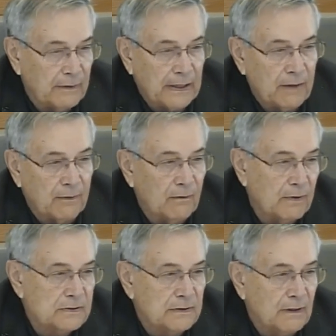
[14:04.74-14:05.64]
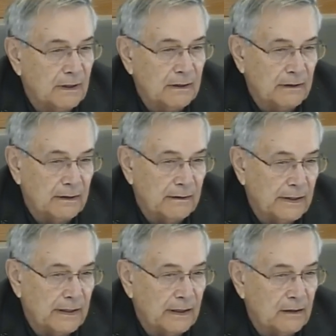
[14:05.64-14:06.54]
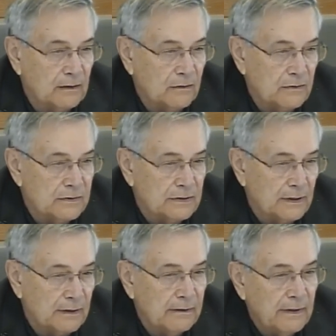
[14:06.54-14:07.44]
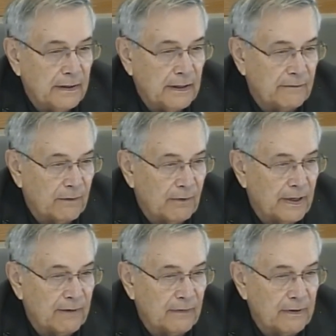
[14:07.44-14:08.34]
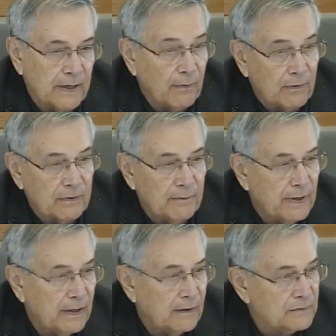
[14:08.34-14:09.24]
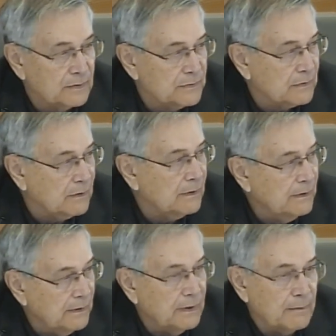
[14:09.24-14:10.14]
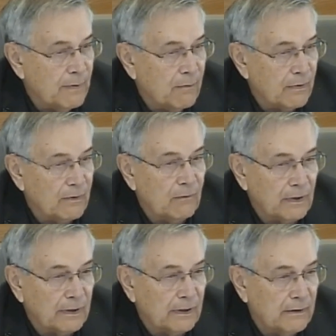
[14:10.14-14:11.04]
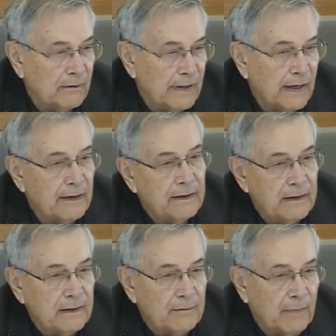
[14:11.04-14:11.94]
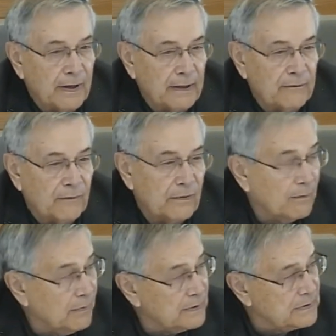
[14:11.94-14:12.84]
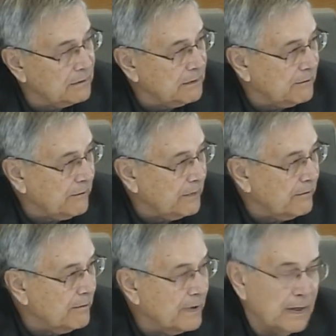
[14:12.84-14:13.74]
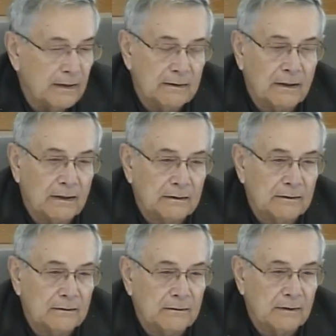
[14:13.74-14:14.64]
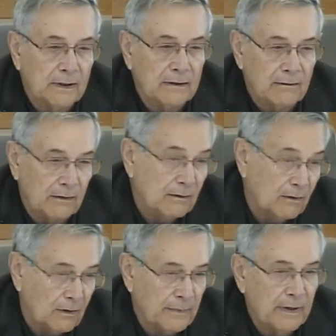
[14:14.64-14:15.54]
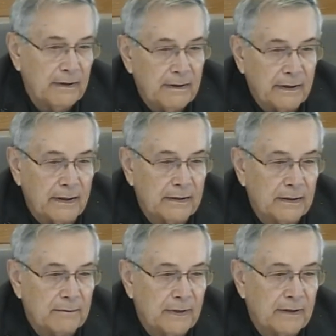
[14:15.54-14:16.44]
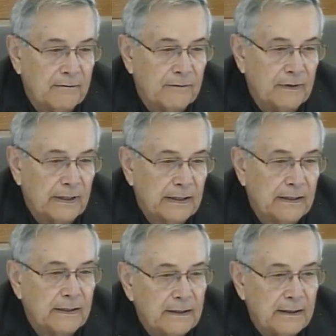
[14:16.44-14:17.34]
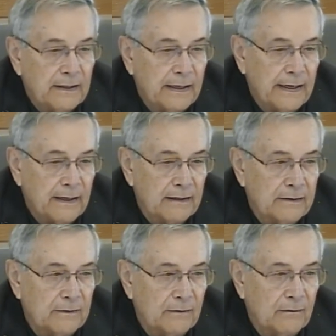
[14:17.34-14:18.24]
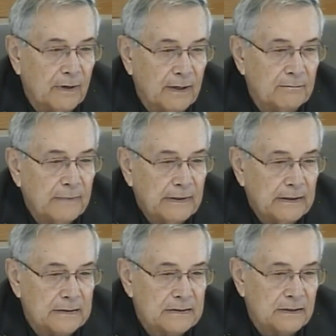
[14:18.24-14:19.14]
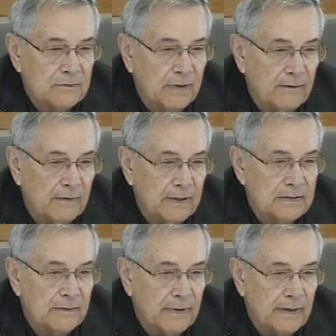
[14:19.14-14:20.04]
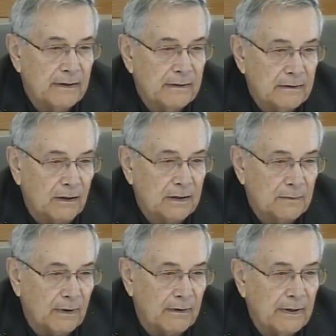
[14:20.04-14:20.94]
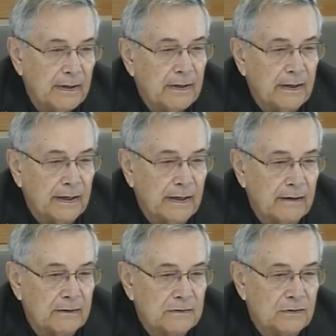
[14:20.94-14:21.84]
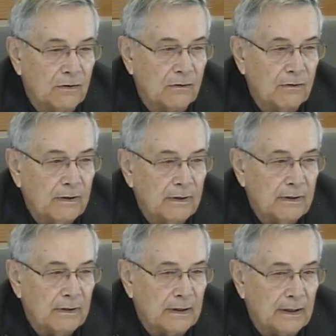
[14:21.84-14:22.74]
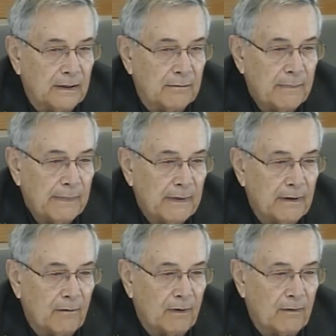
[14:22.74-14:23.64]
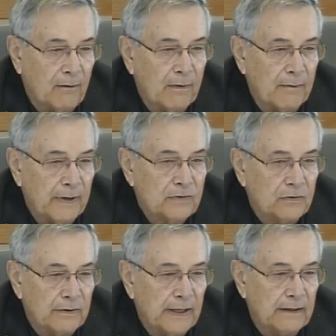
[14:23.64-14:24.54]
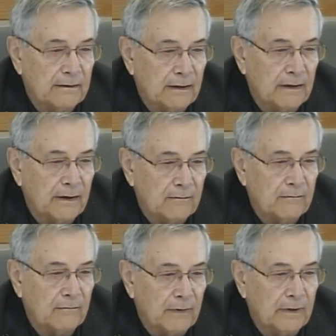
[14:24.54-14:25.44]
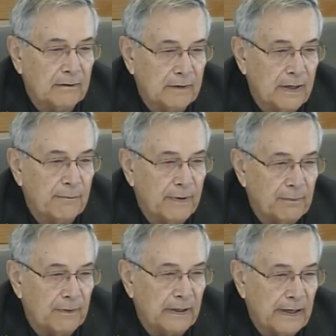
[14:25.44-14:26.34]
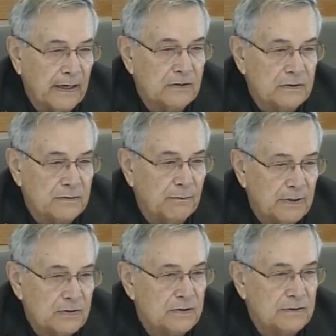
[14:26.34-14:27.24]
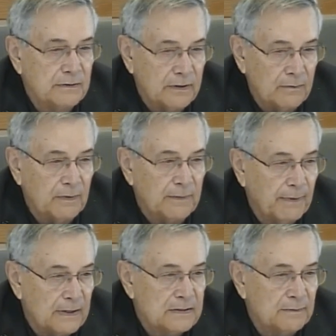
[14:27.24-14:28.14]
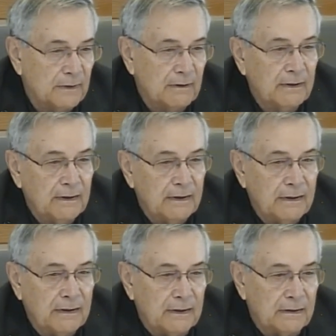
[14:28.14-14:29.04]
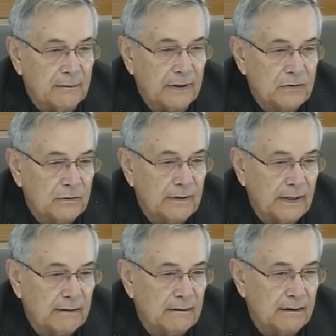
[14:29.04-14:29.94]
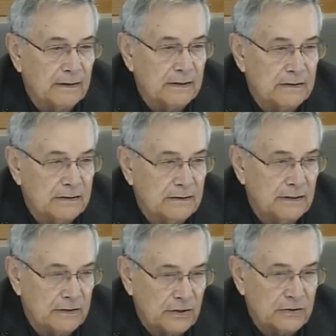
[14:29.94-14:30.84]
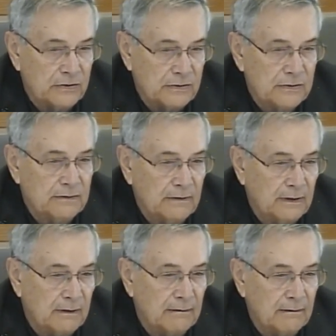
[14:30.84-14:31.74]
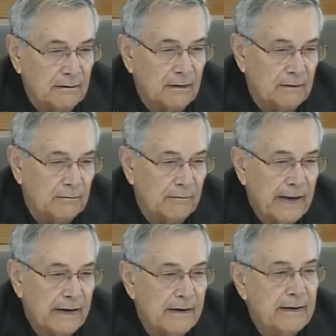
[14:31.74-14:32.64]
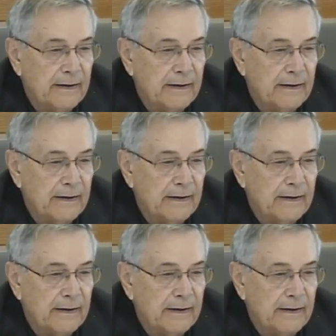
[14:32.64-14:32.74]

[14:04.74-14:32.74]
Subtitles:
anyone who wants to talk, and it includes if they want to have a neighborhood meeting of some sort, I'd be more than willing to do that. My phone number is out there for everybody to talk to or to call me anytime they feel like it, and to discuss whatever needs to be talked about. And so I want to make sure that we keep people engaged as much as humanly possible to make sure that these decisions are made,